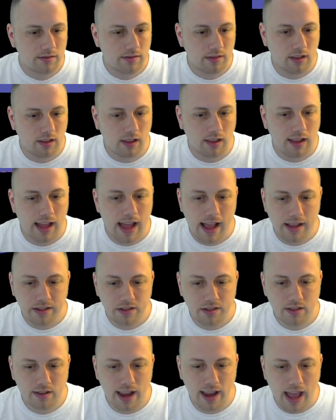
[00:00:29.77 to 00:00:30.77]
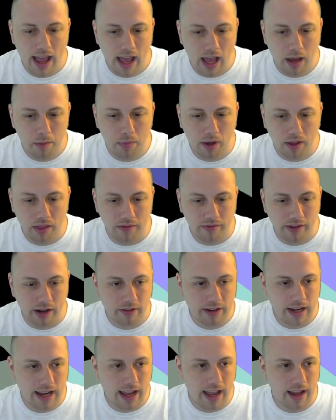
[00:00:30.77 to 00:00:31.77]
The last tab on the
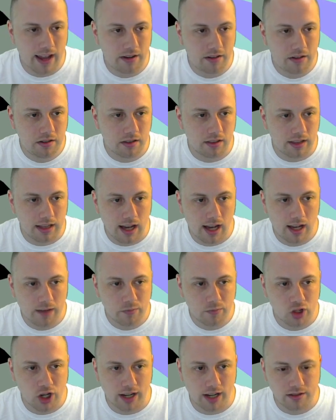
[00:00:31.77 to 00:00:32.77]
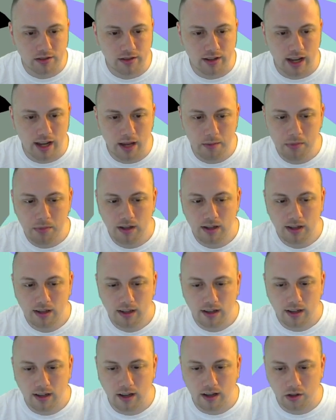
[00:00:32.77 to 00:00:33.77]
very end, the Objects tab,
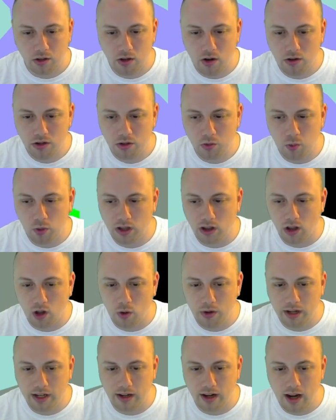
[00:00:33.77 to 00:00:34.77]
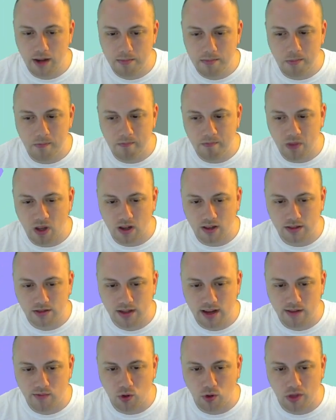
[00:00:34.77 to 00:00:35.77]
you notice when loading it up,
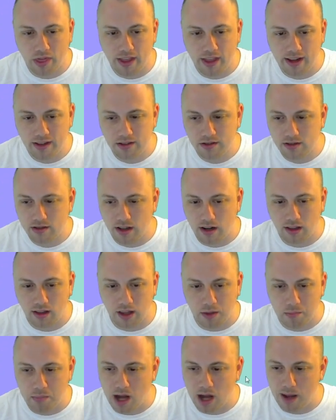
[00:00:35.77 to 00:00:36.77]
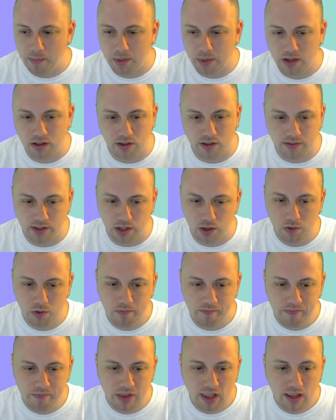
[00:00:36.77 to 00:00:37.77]
several things suddenly pop into
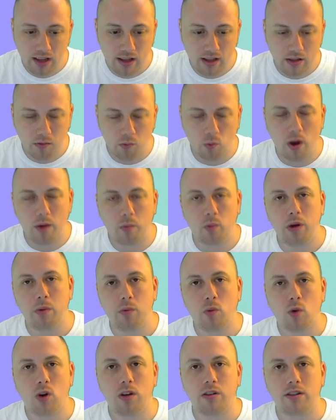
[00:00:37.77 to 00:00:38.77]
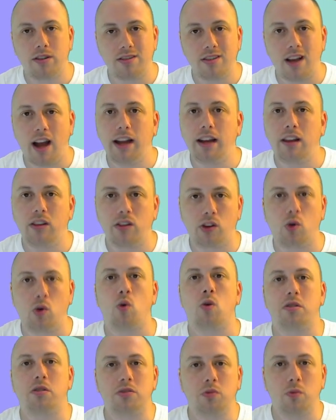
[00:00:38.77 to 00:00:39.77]
view. When we were designing the
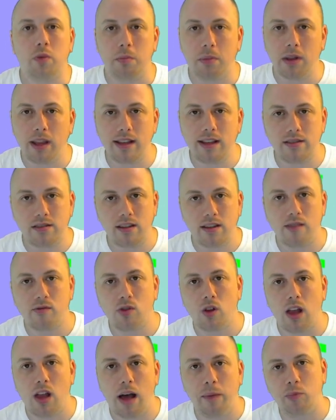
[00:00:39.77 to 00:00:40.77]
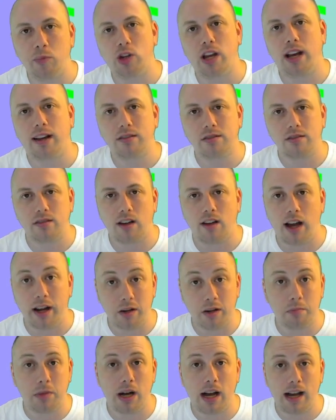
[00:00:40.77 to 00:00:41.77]
course, we placed several objects,
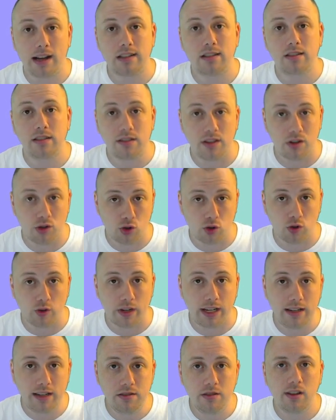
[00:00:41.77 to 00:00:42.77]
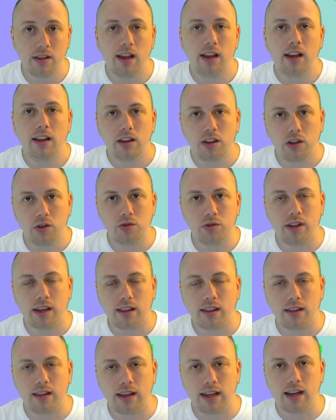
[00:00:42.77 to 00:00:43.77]
item boxes and trees,
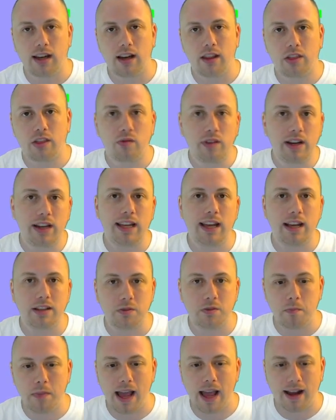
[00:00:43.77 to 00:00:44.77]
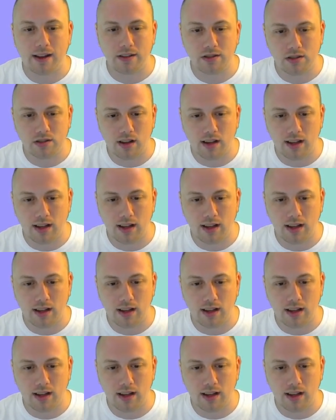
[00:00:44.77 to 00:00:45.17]
using the 3ds Max